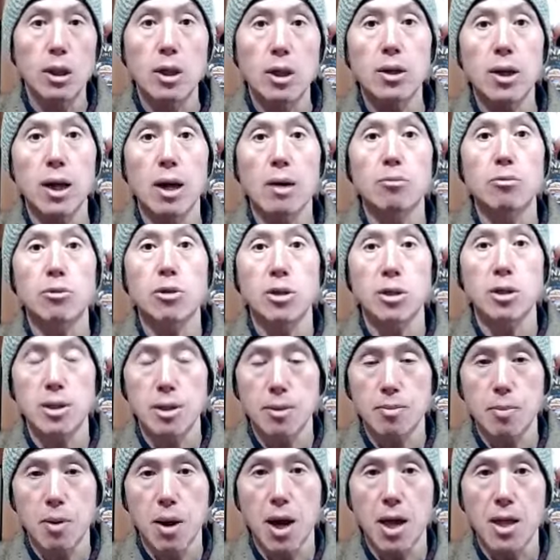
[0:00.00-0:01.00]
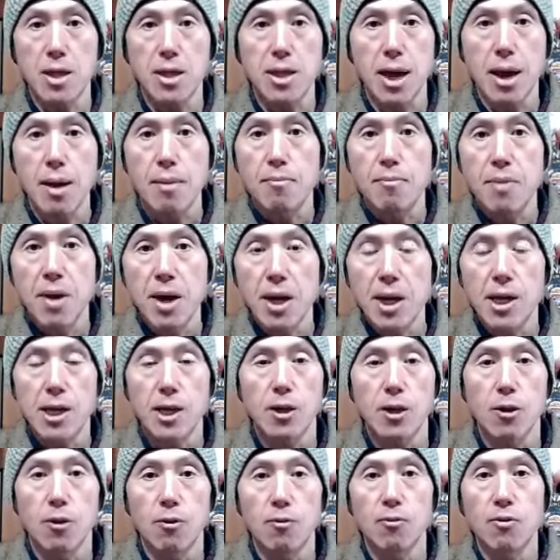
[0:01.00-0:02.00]
When you come to Japan, there are
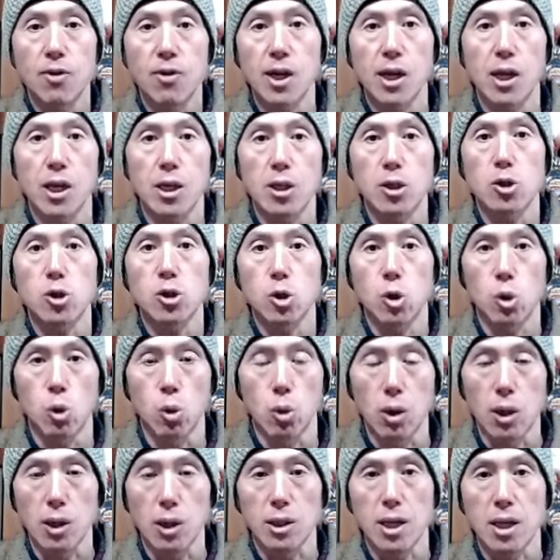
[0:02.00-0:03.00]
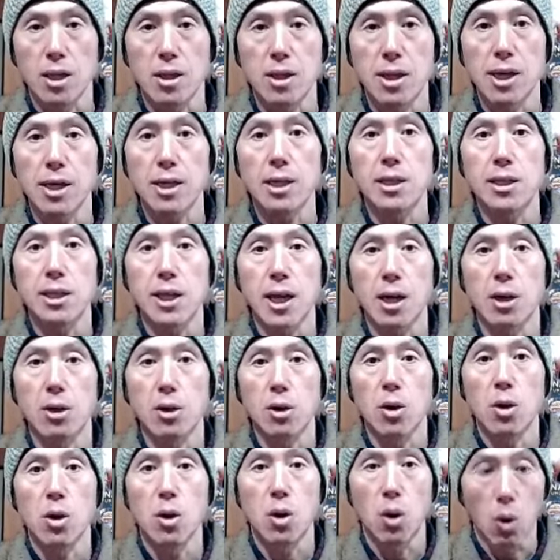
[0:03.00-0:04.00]
many convenience stores and they
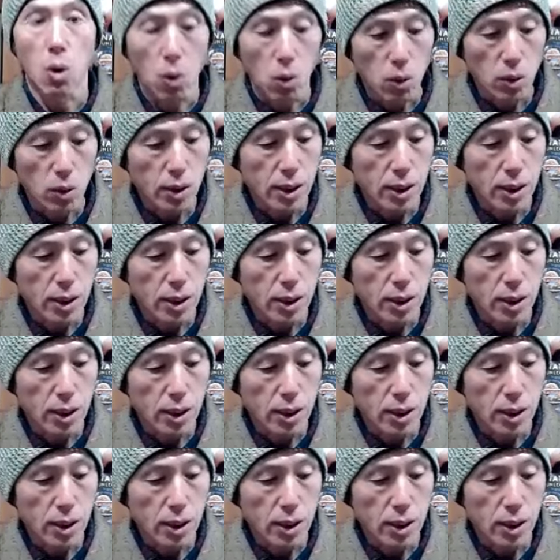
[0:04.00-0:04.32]
sell